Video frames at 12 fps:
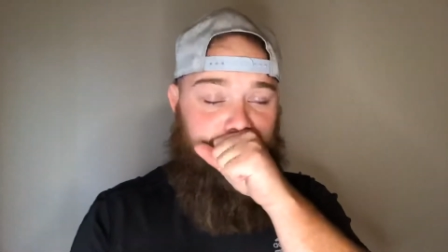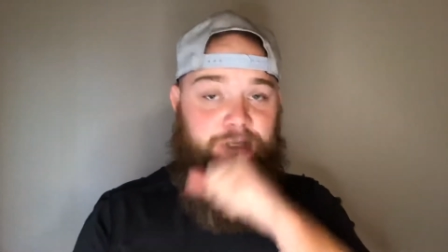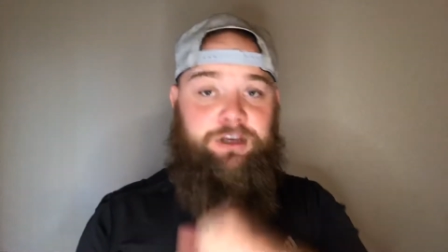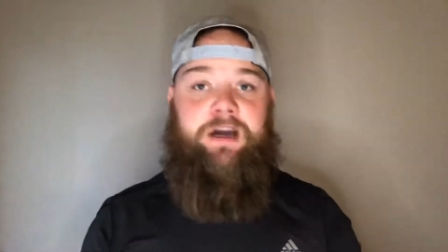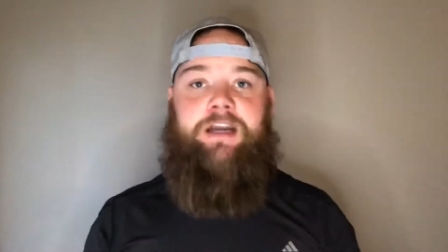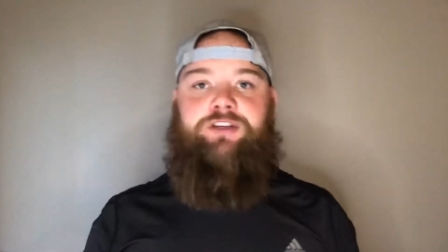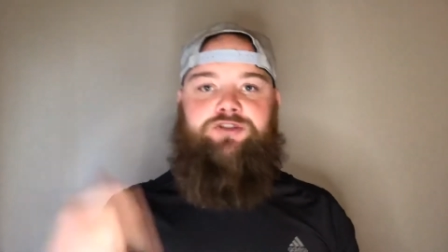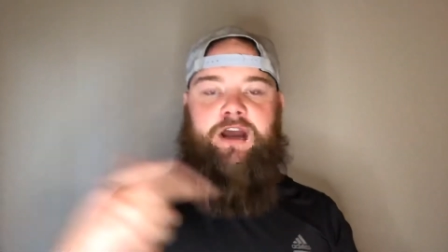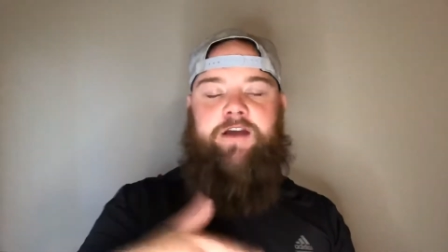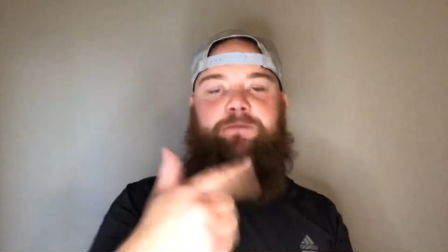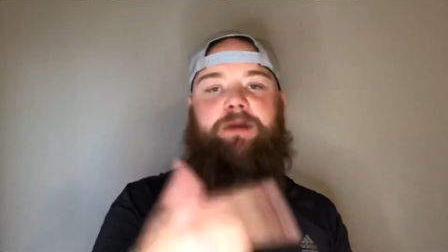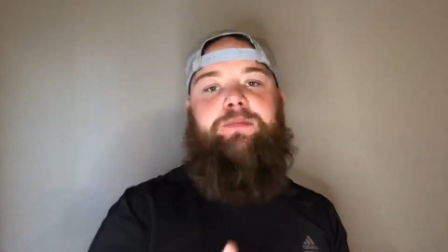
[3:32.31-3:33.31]
you got to
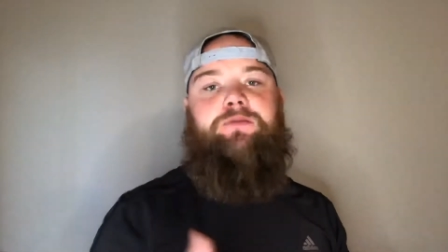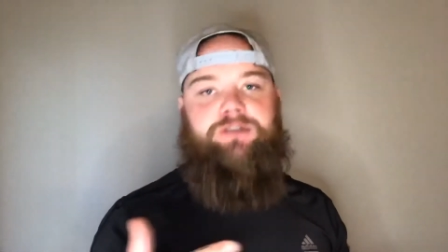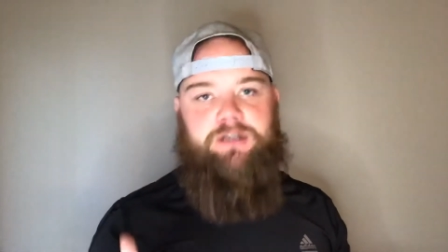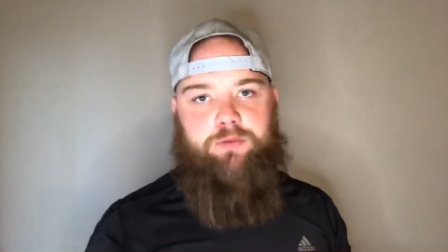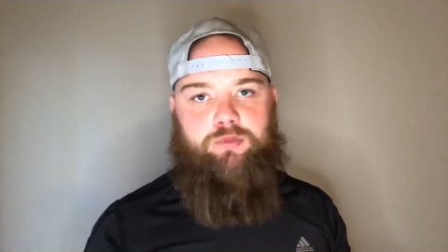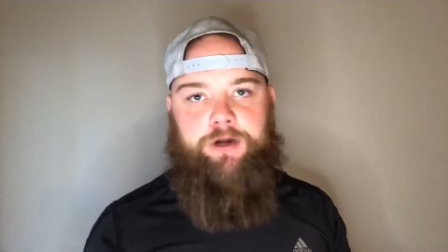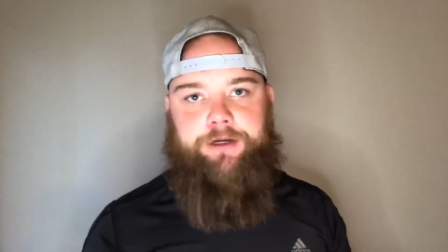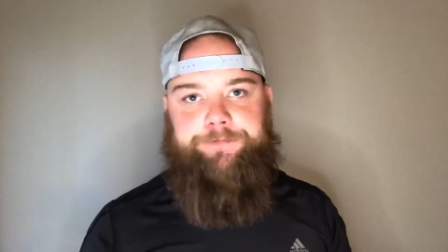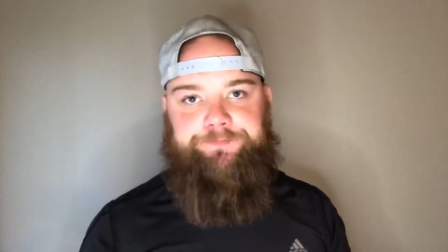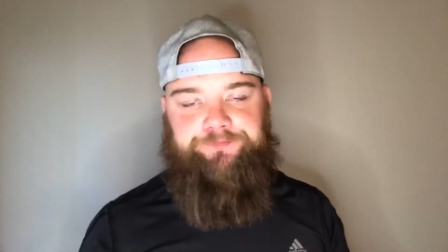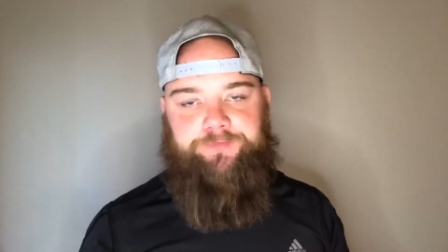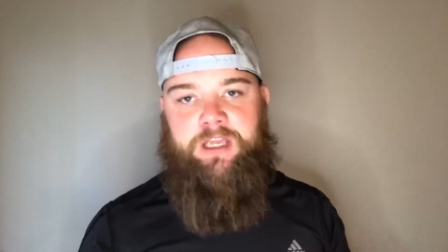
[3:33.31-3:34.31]
drive people somewhere
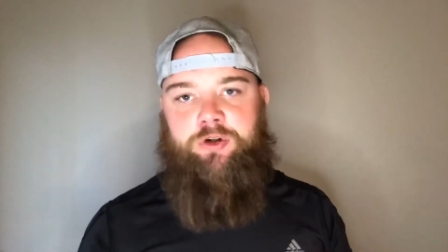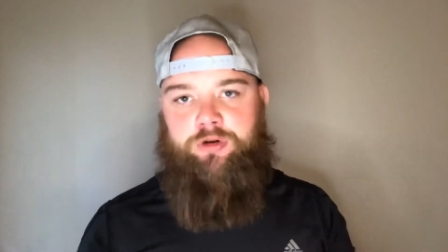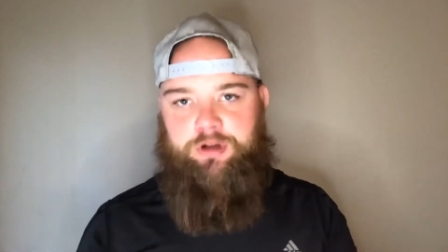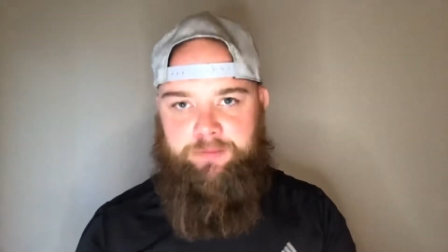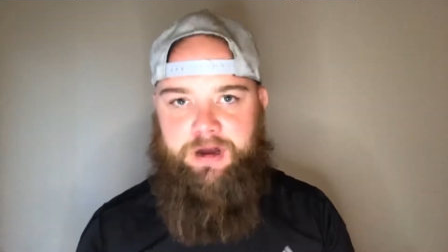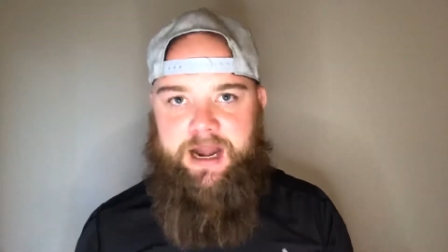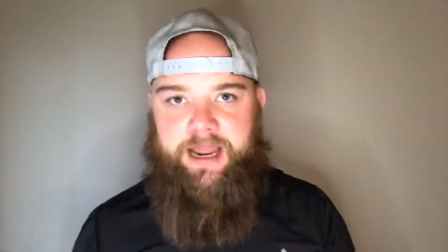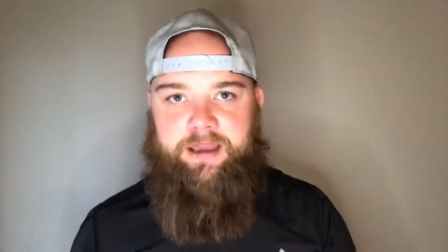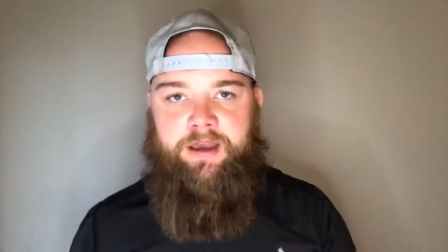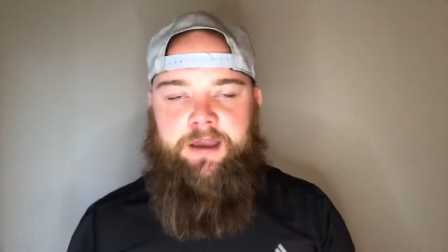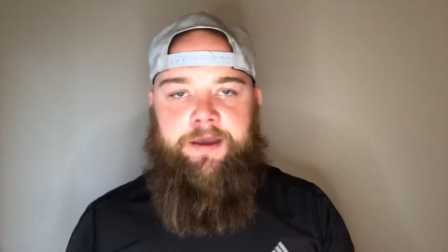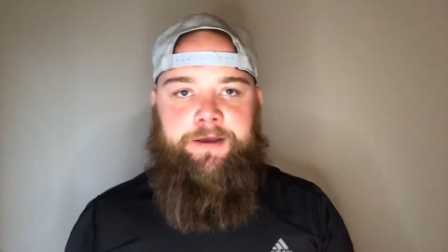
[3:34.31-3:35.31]
in order to buy.
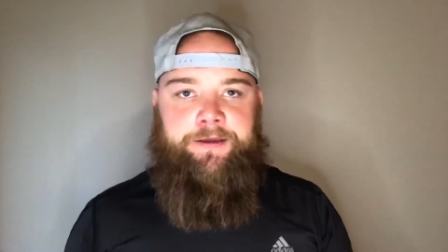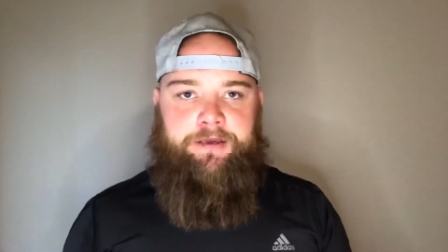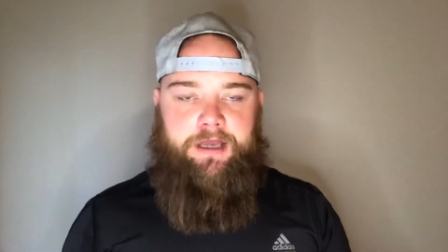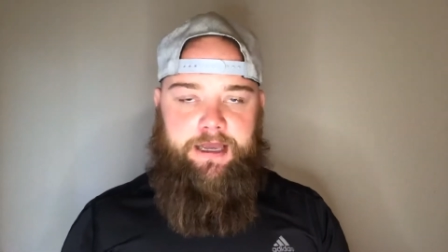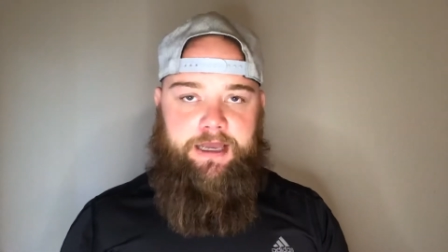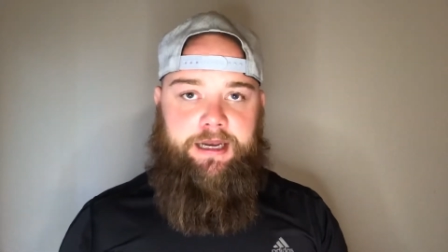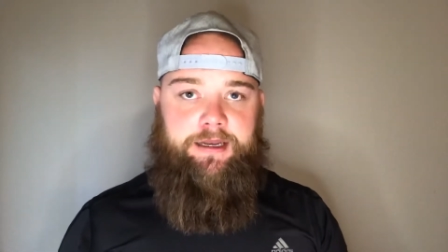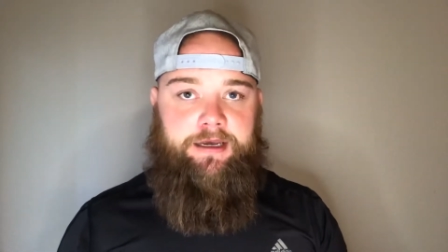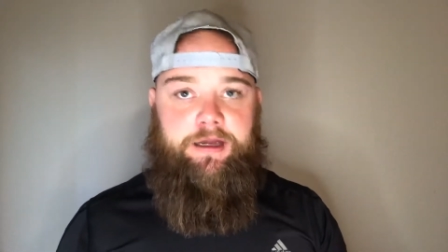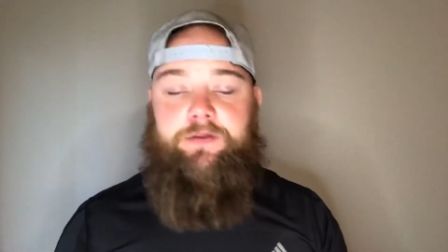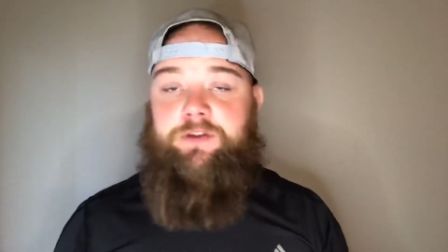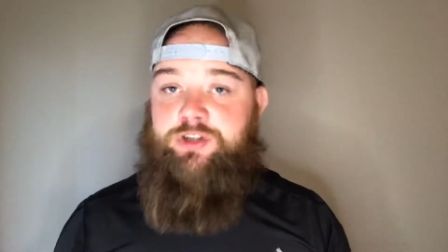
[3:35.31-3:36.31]
And
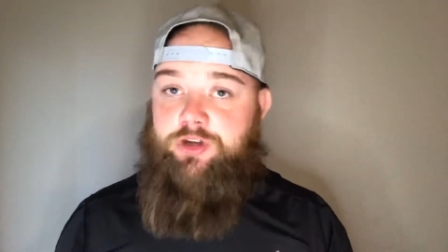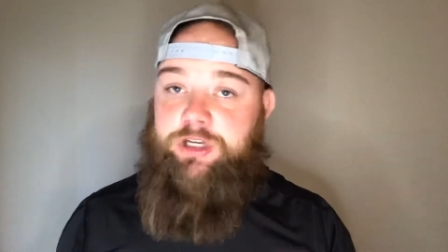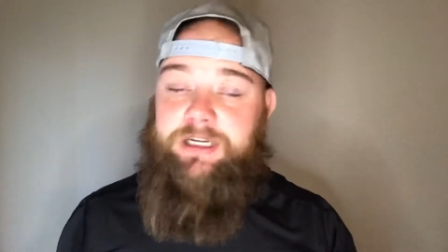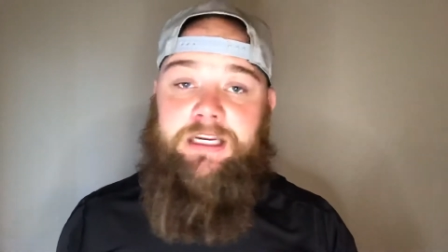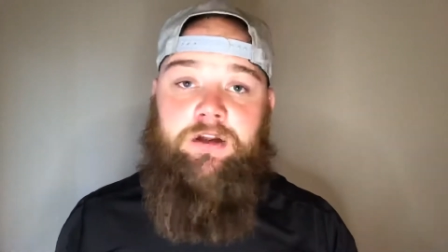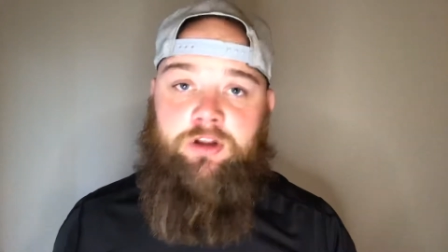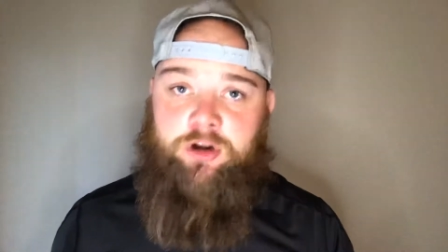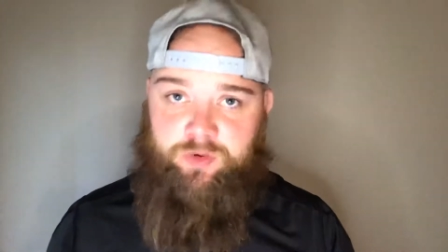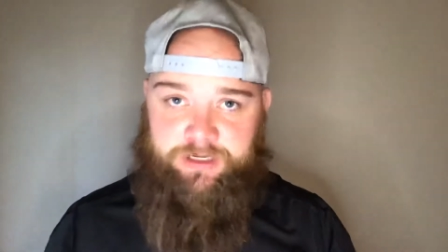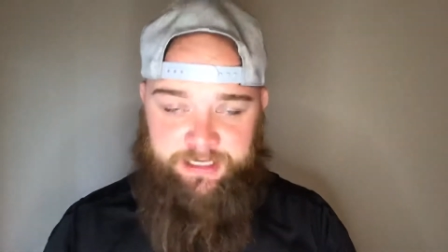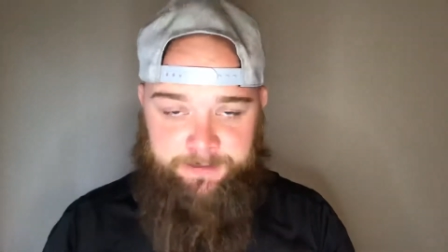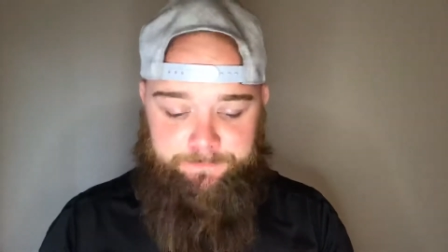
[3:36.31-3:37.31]
uh, so you need to learn
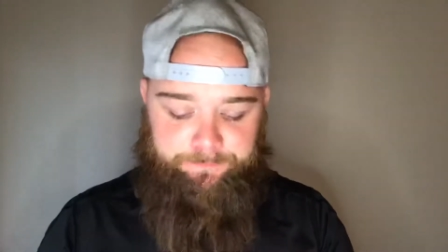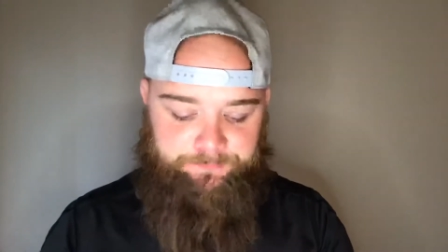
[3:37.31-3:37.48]
what a